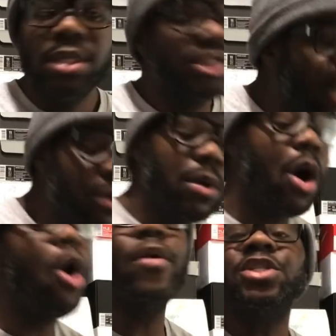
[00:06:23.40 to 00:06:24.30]
Don't
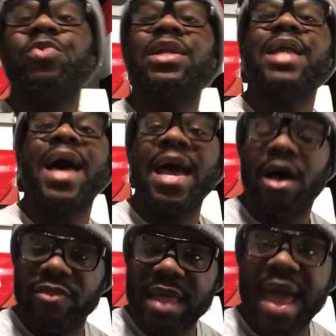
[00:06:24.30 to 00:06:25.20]
always rely
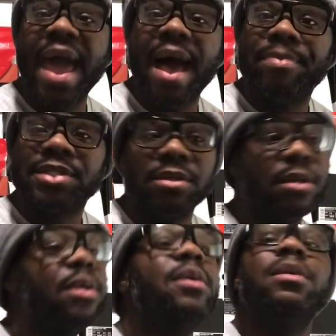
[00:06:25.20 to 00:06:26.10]
on the apps.
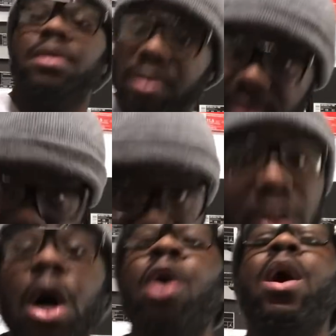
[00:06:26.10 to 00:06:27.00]

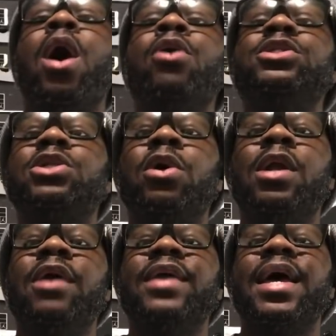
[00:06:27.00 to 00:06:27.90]
Go old school
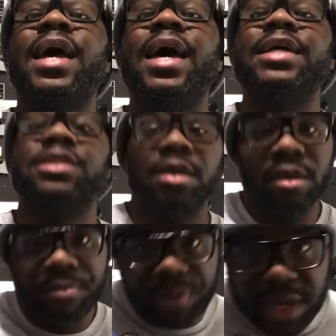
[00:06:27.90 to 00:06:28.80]
on their ass.
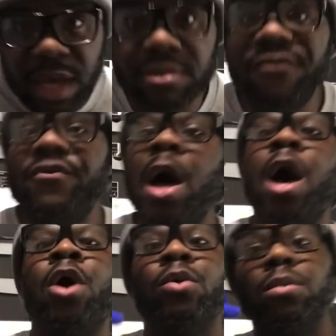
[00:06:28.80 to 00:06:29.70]
Pick up the
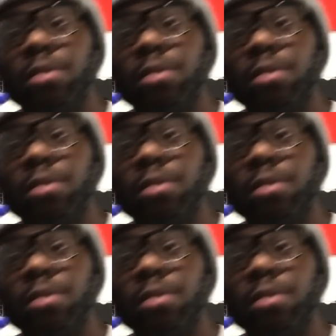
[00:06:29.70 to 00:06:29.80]
phone.